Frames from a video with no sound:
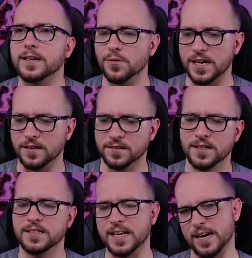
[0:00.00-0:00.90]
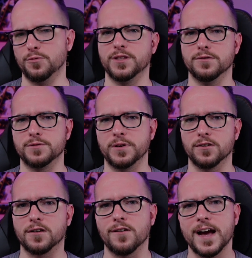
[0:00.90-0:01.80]
well, to hell with those
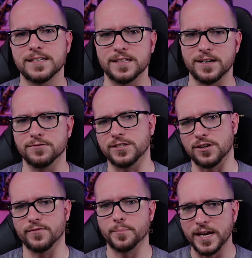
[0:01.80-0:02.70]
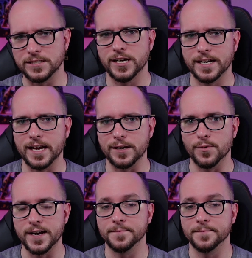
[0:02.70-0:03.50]
bureaucrats, they don't deserve a paycheck anyway.